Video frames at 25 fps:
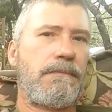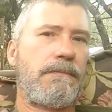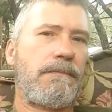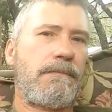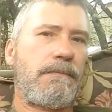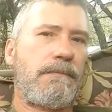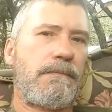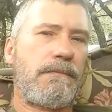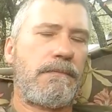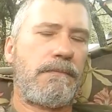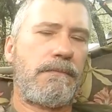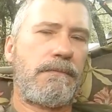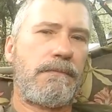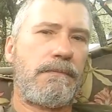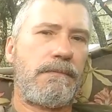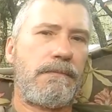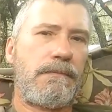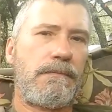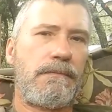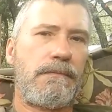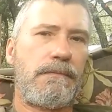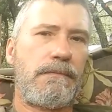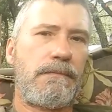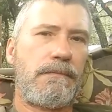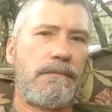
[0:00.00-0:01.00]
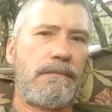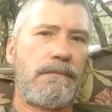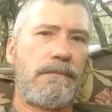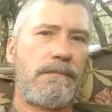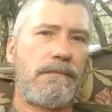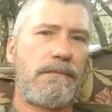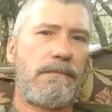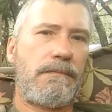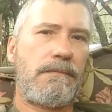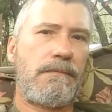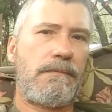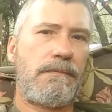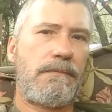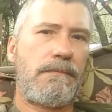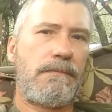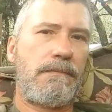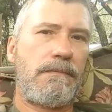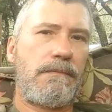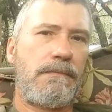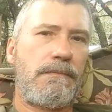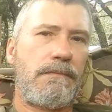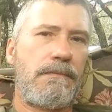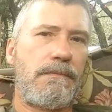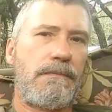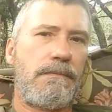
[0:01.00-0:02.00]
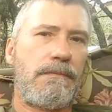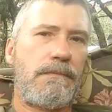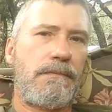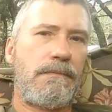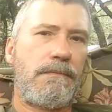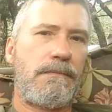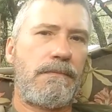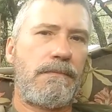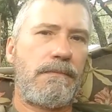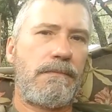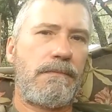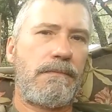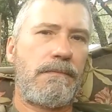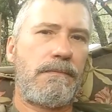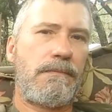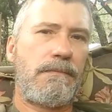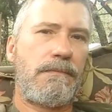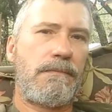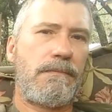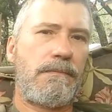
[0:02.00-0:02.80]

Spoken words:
[no speech]